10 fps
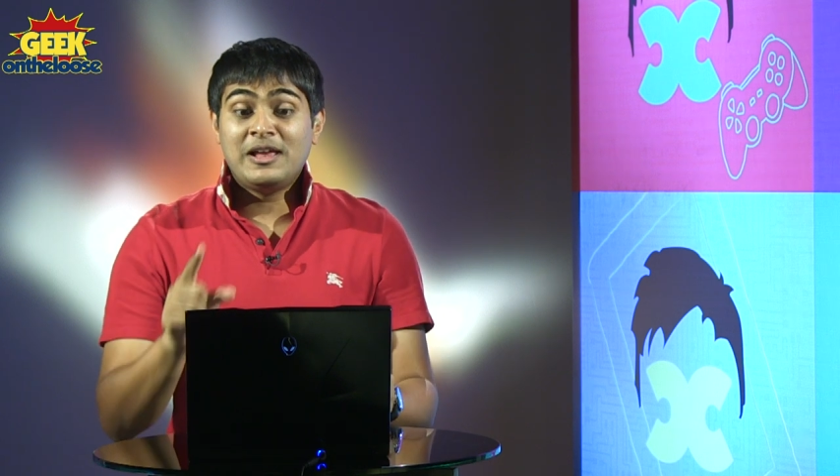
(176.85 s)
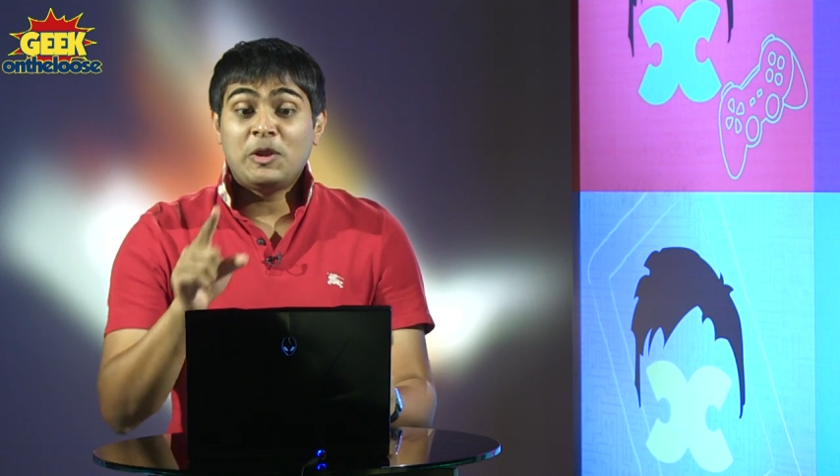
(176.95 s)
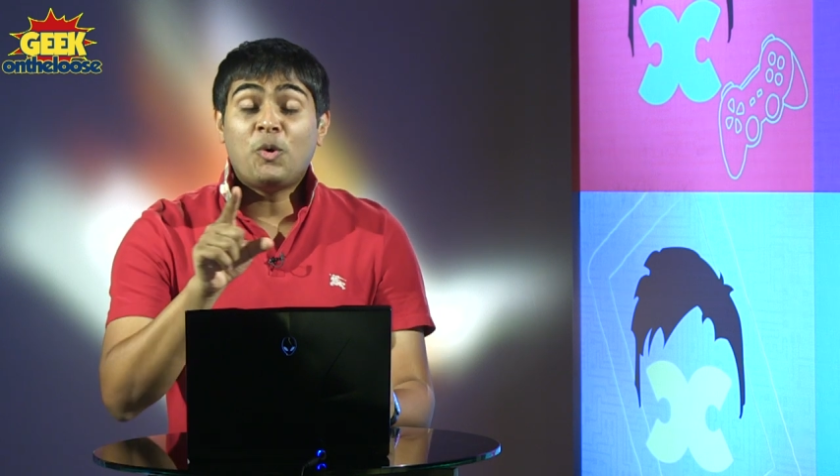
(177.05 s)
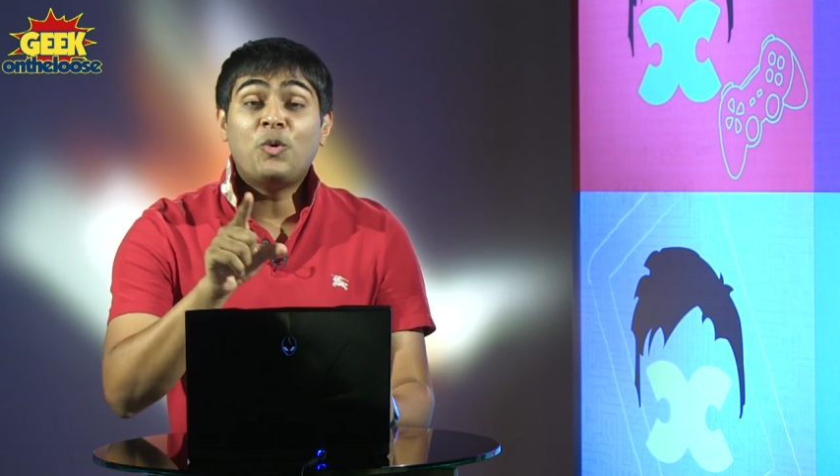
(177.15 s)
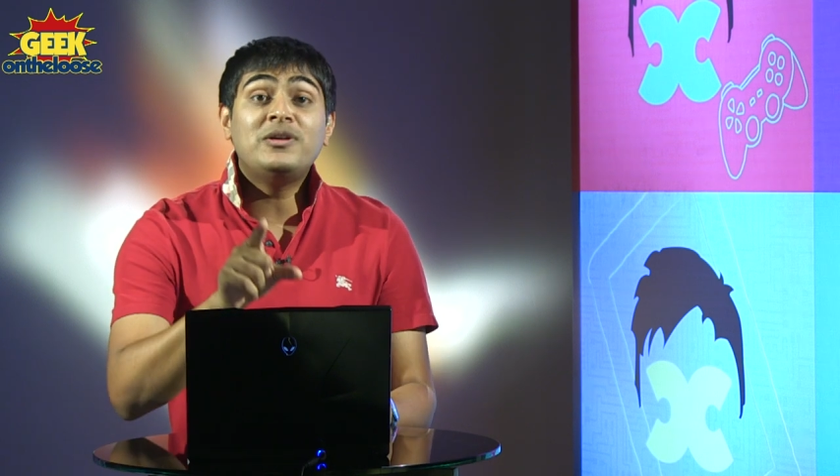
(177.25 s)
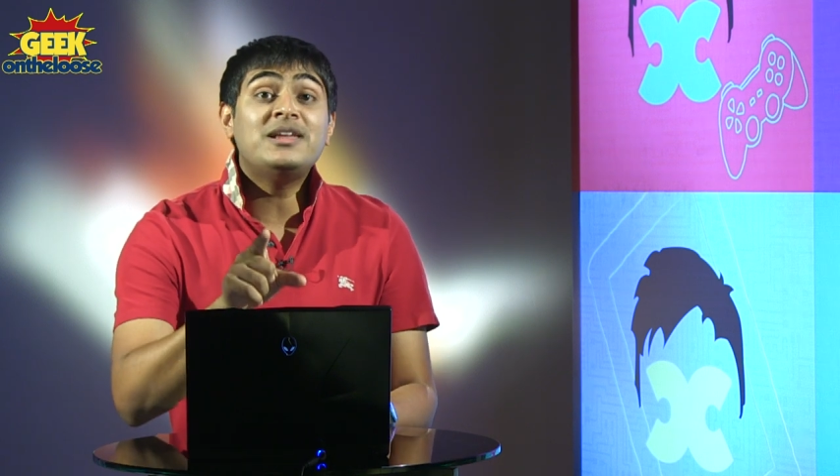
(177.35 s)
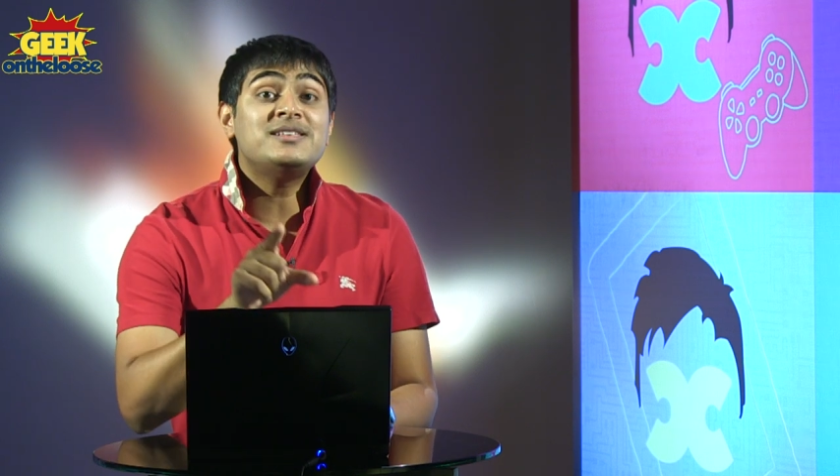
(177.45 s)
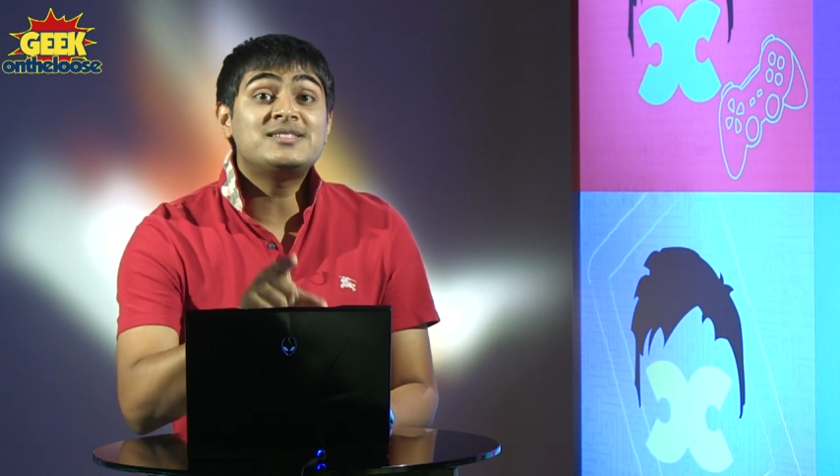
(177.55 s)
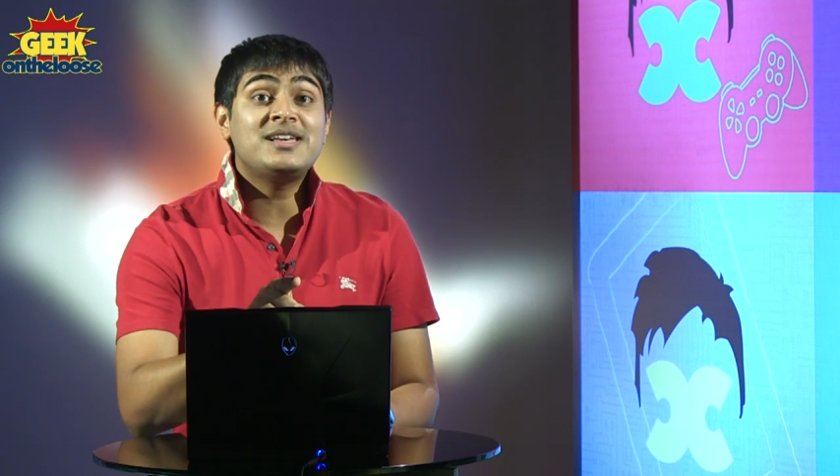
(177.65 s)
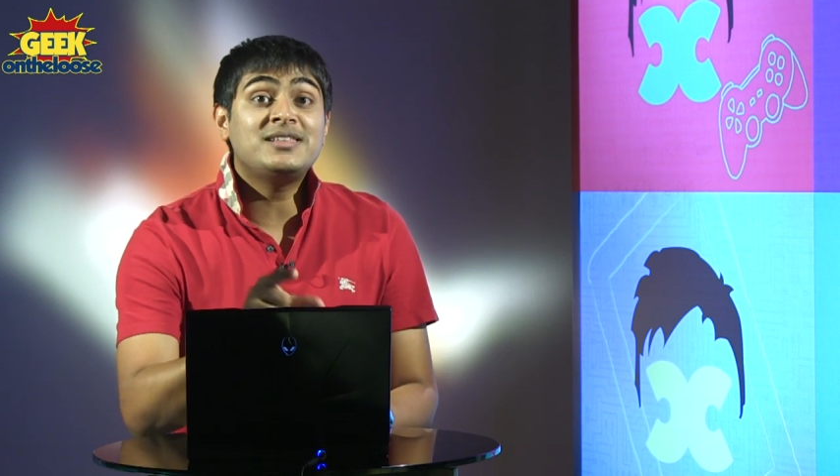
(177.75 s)
they'll
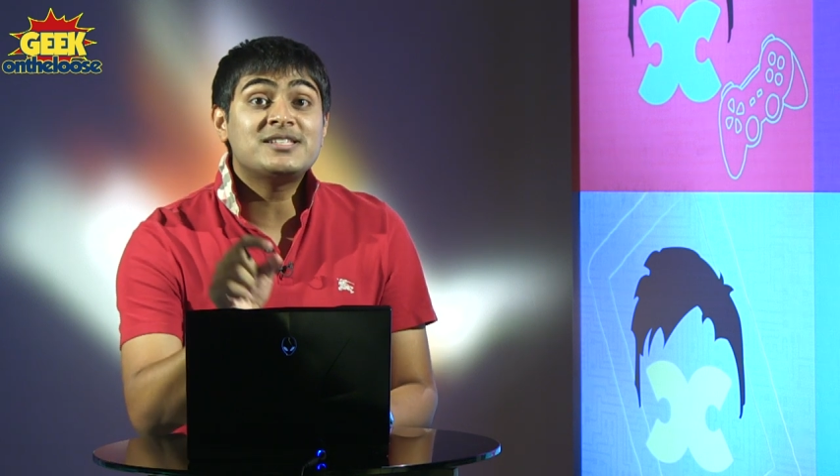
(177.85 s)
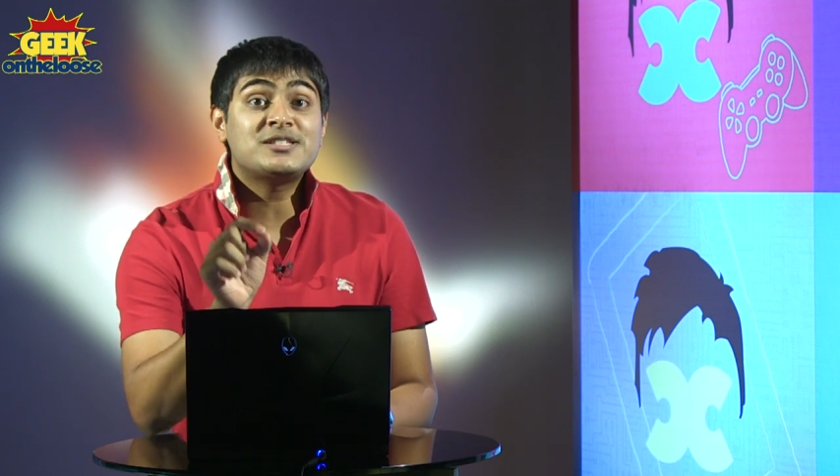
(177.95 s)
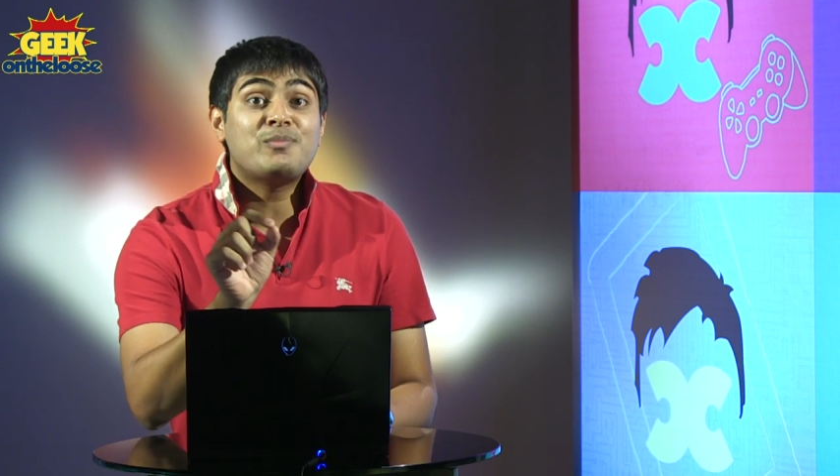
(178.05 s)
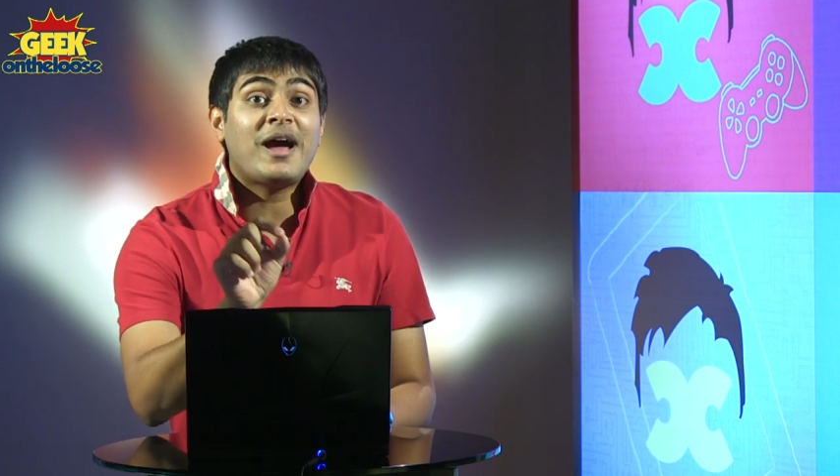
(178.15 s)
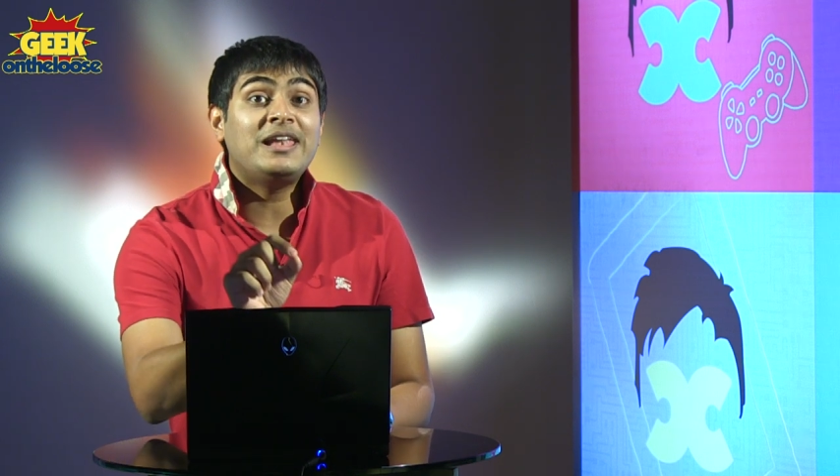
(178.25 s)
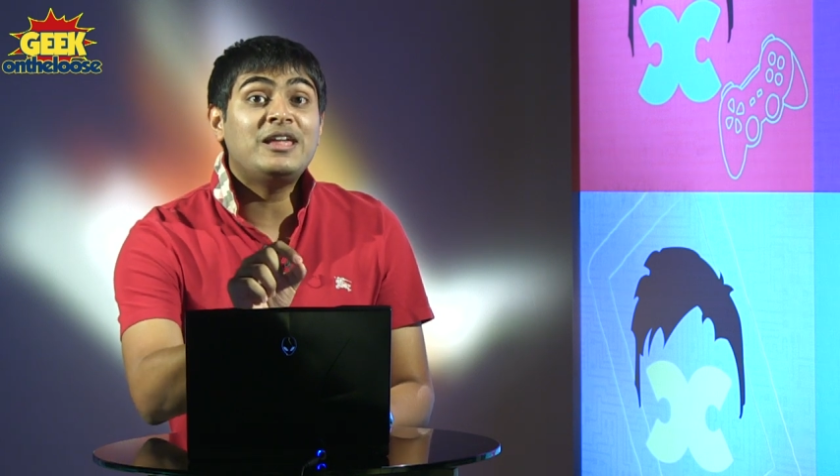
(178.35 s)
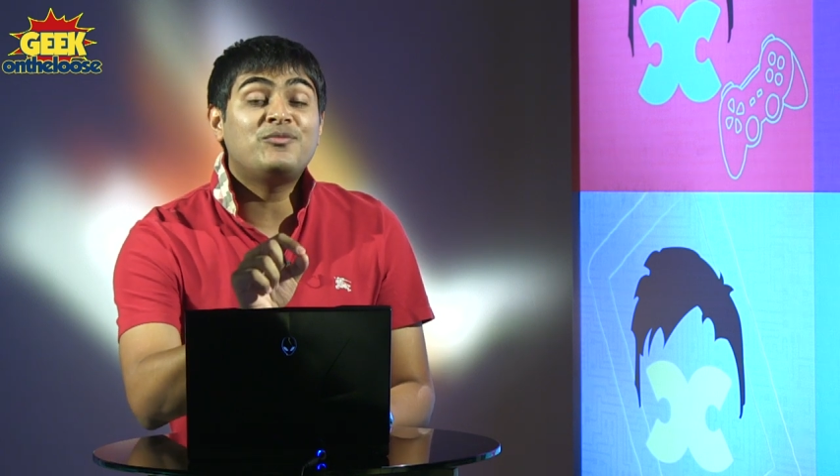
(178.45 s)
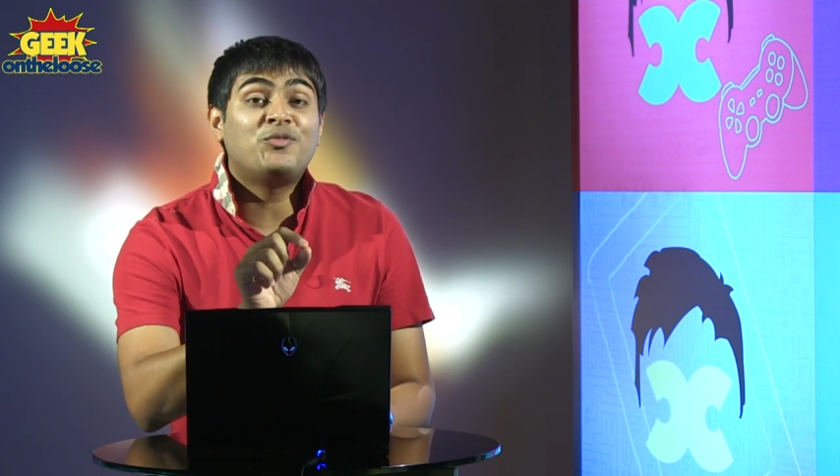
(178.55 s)
only see the smiling